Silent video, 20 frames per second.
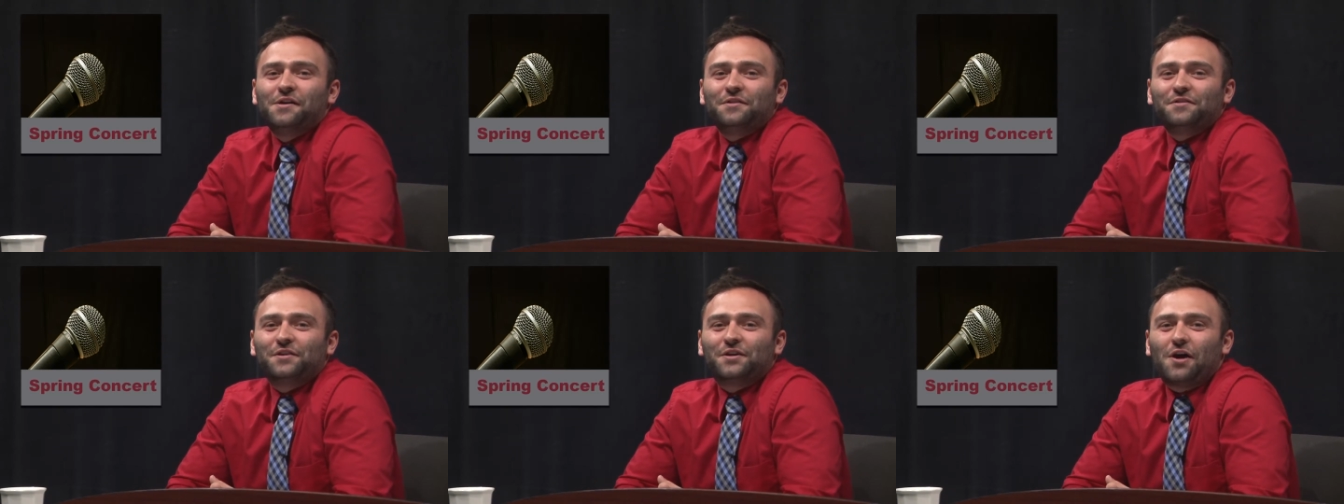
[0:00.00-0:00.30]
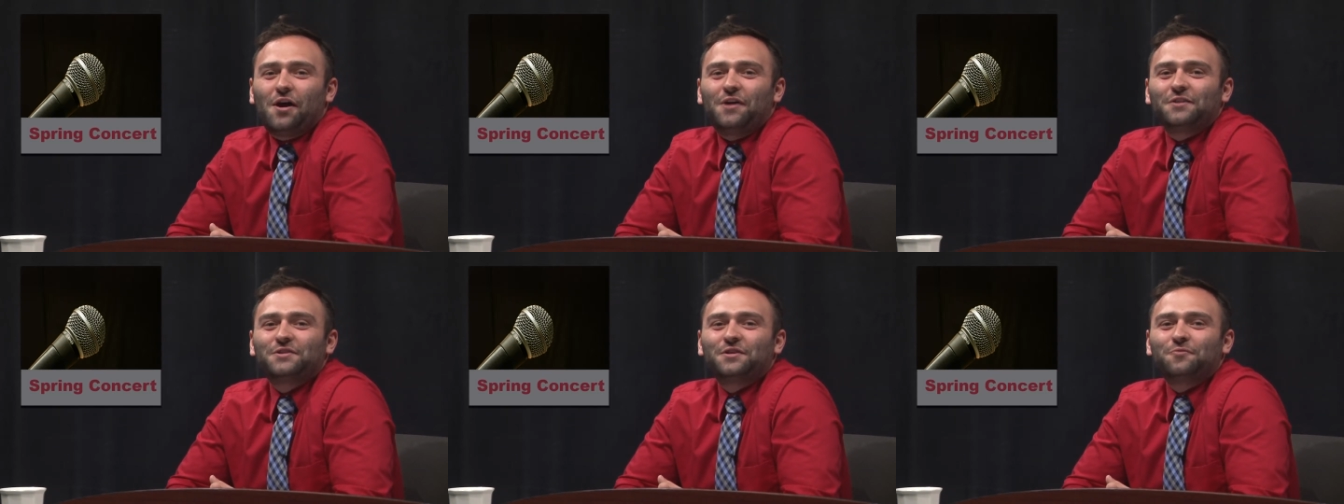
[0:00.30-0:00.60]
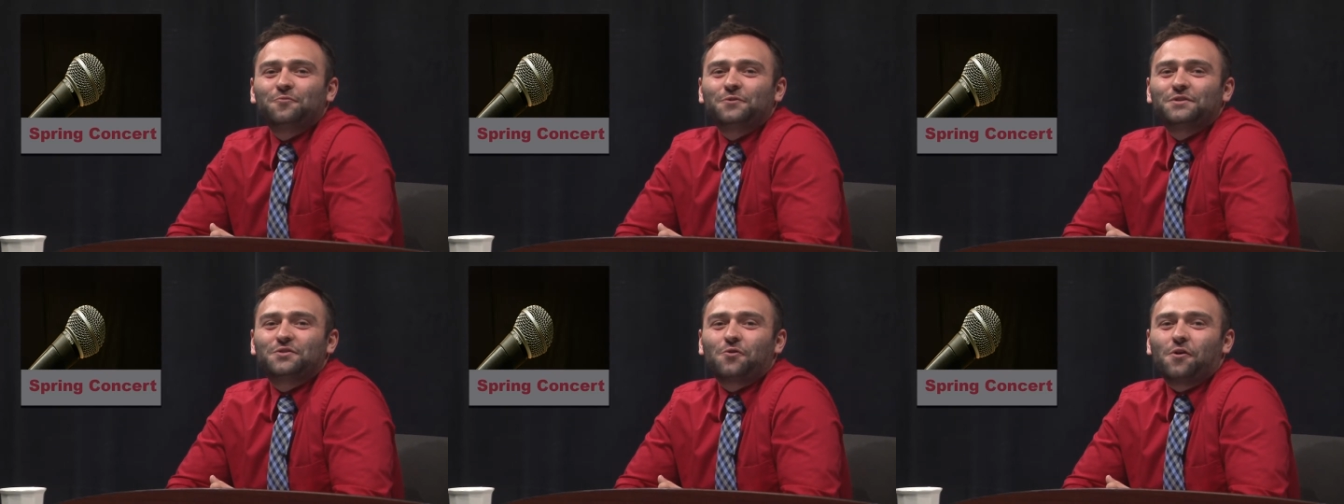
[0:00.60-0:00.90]
The
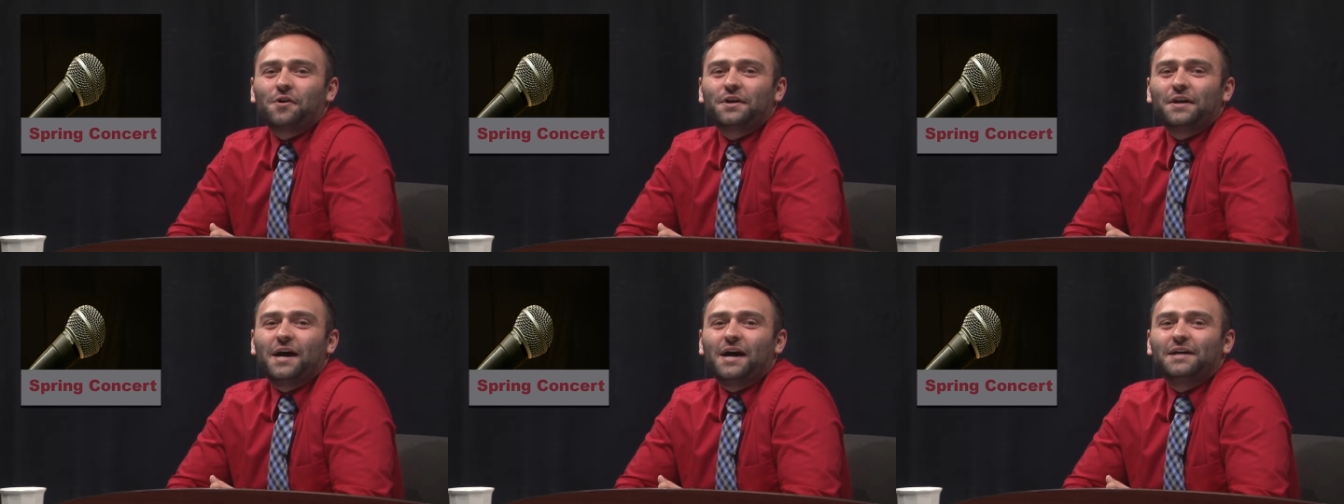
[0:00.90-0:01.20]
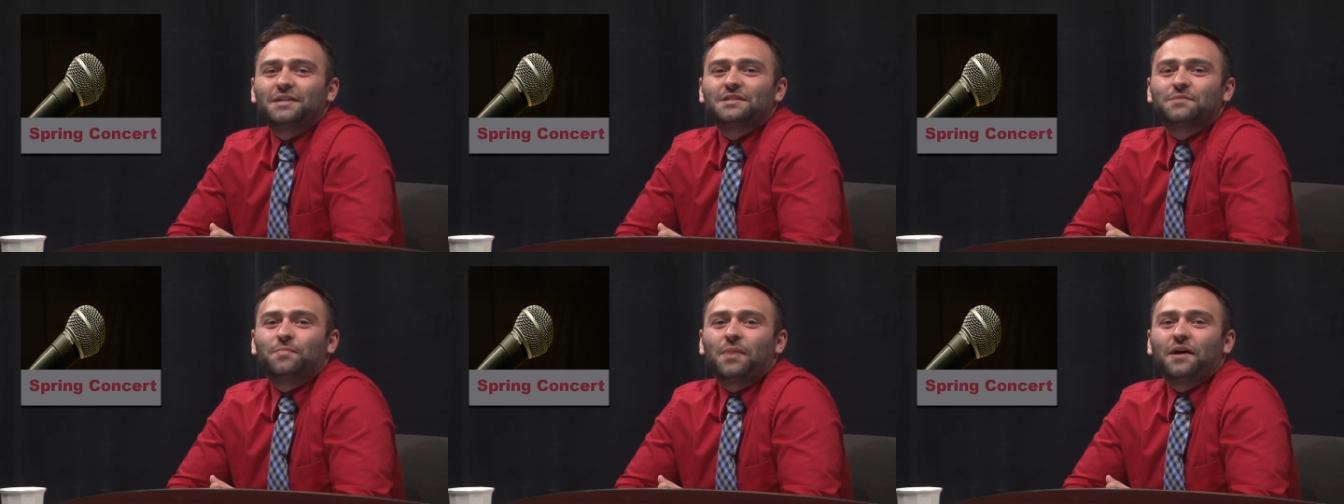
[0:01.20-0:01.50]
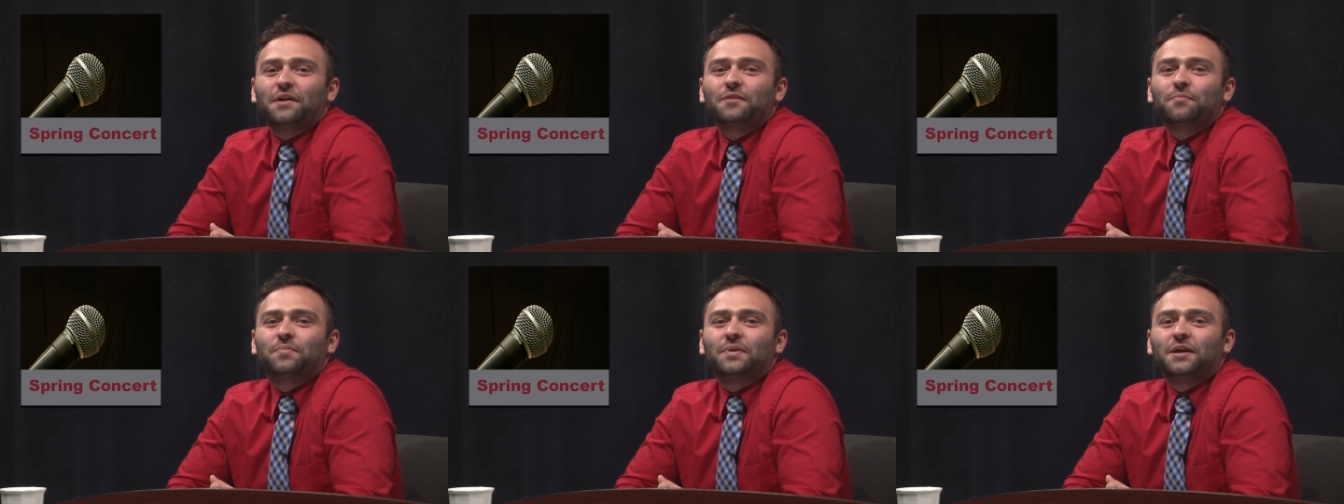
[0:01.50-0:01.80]
concert was organized
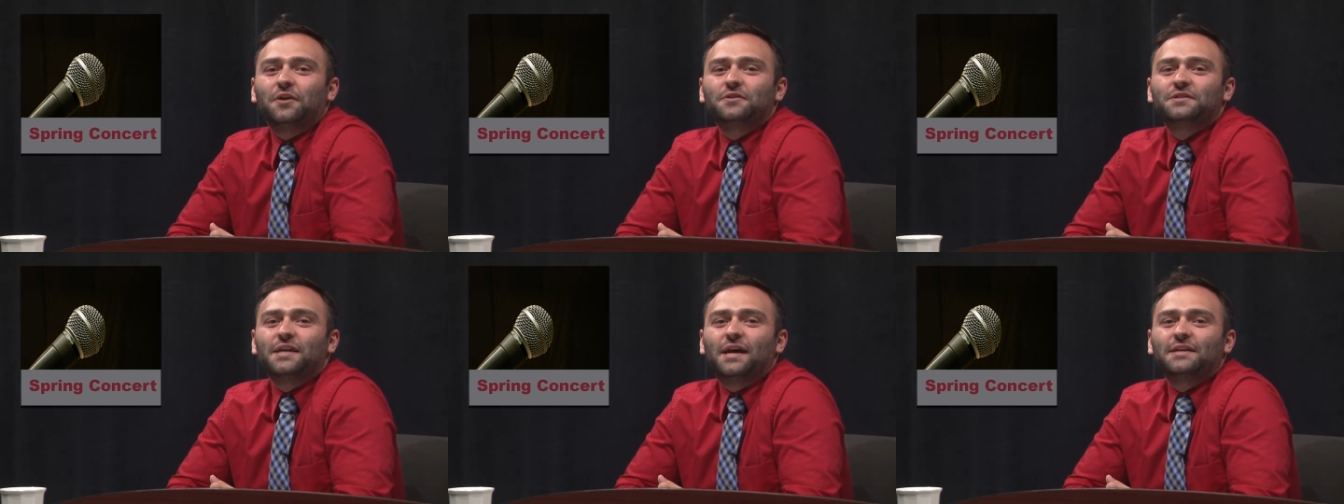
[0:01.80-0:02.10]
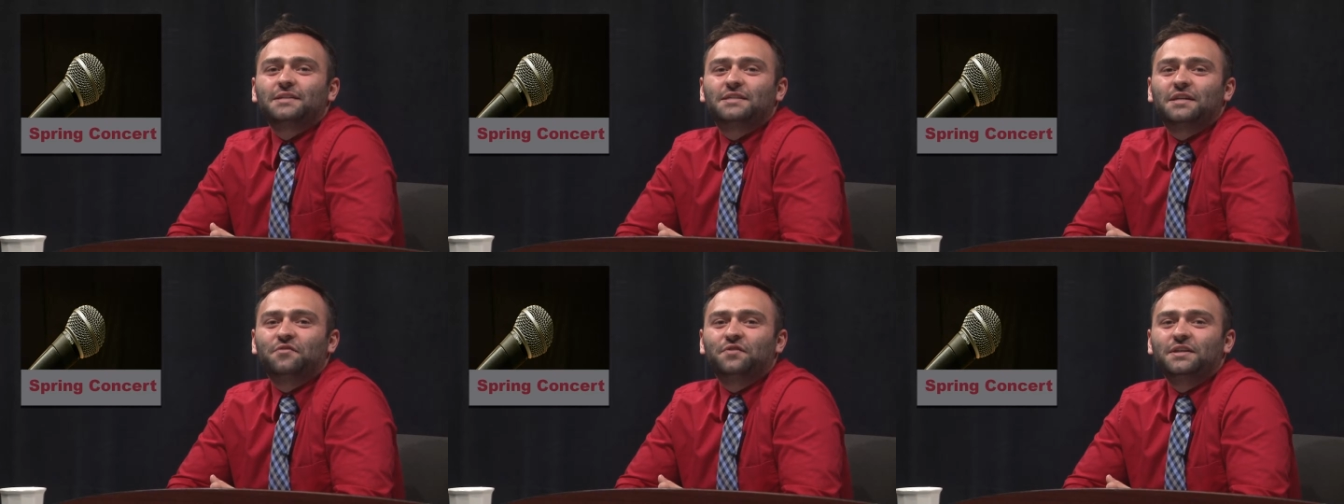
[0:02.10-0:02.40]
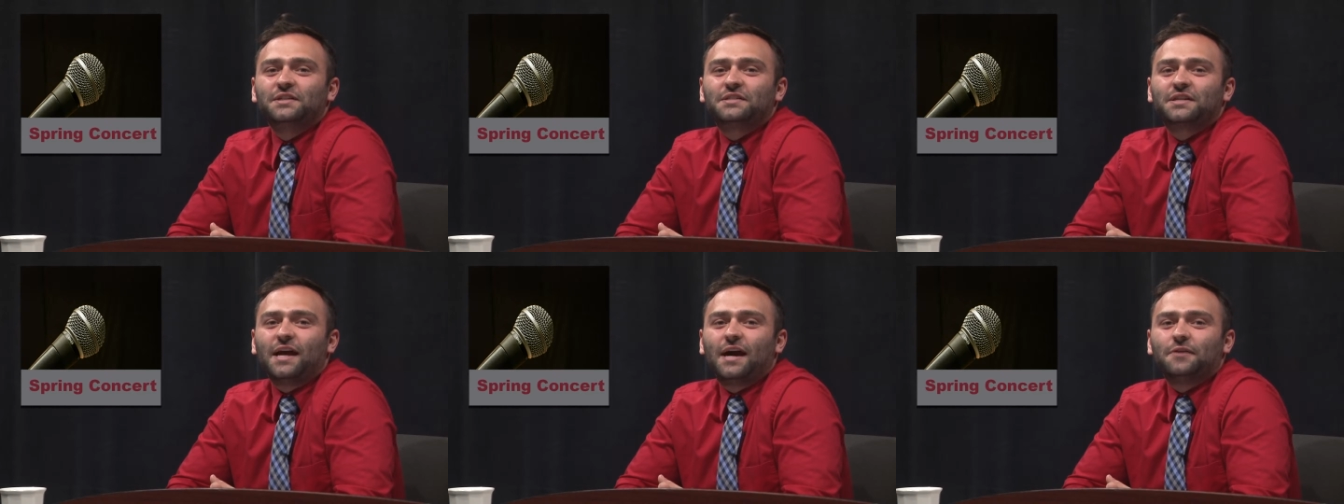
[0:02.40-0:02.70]
by the Pierce
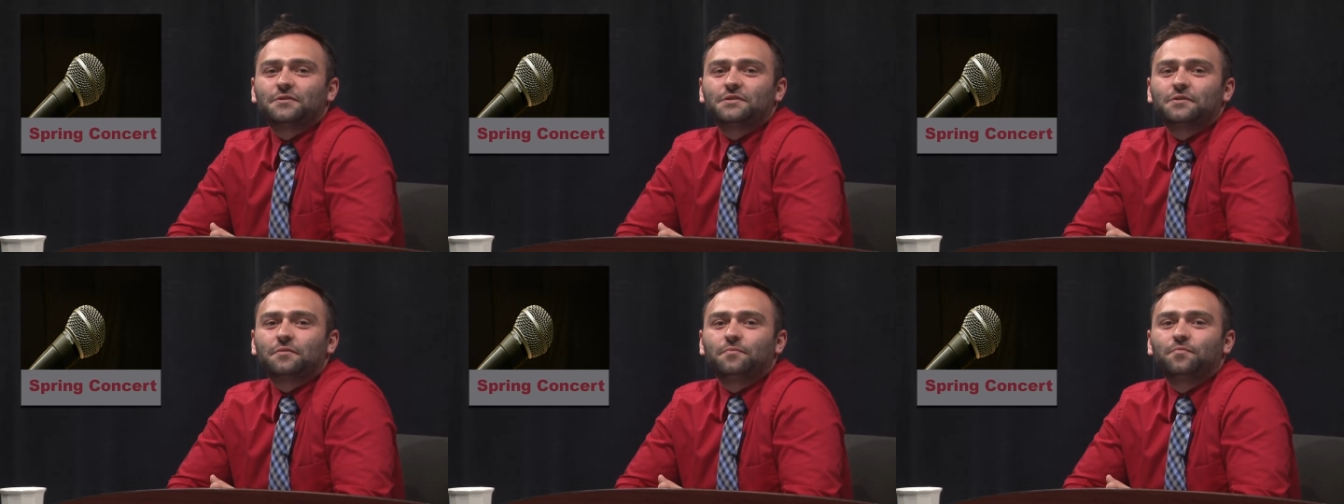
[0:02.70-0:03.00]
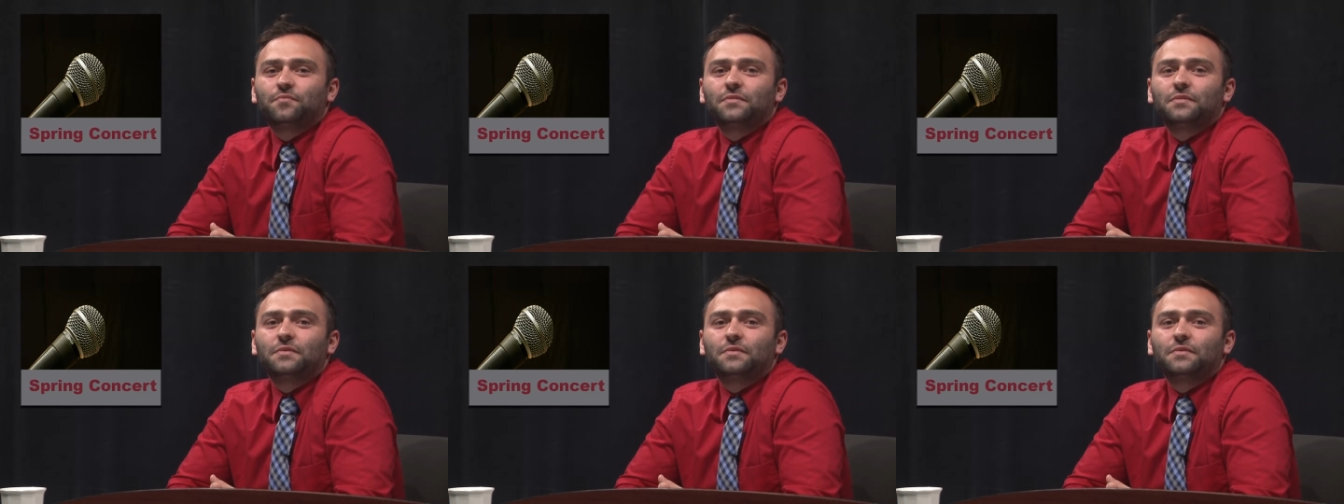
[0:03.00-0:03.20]
Activities Council.